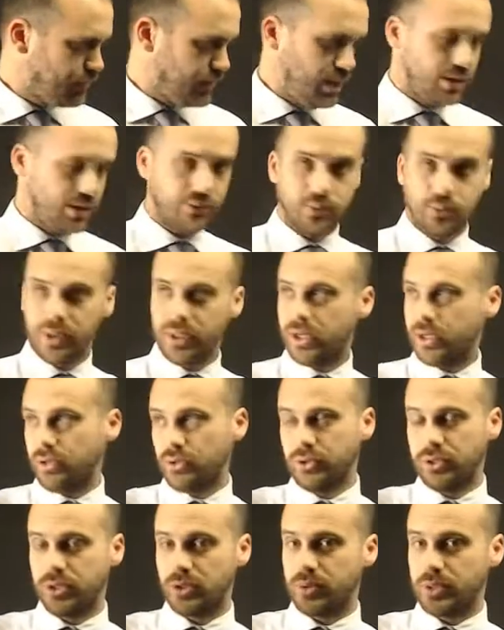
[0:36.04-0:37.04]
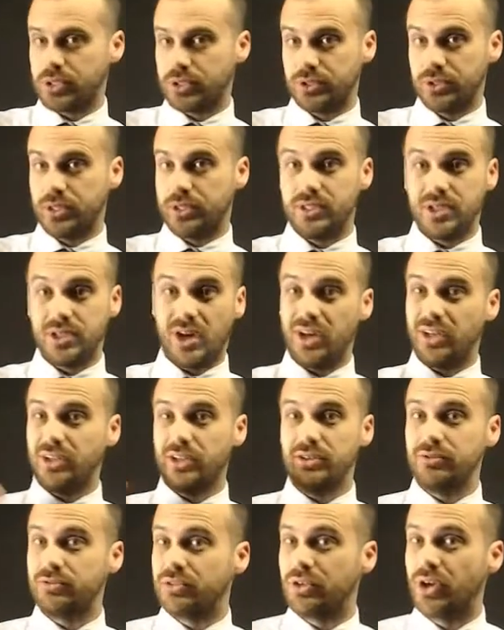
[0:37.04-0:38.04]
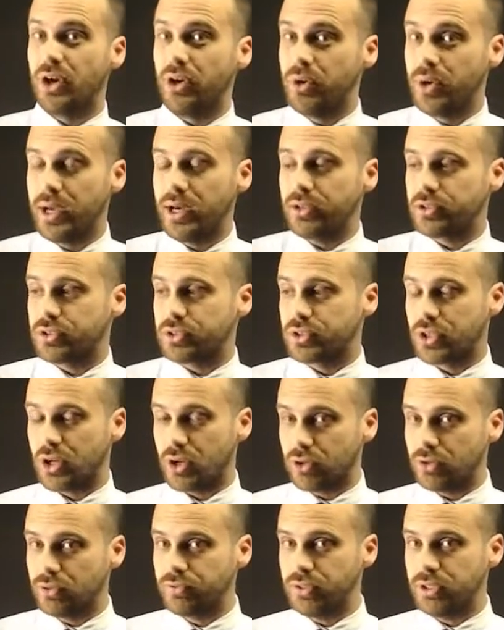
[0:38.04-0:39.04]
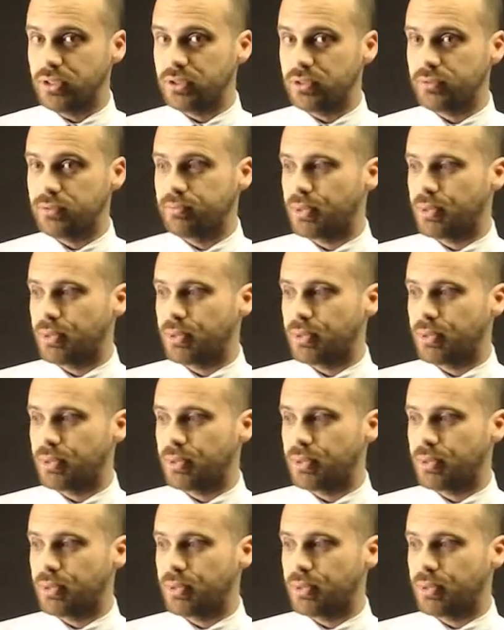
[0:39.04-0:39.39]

now when I look at a question like this, I don't know how to solve it,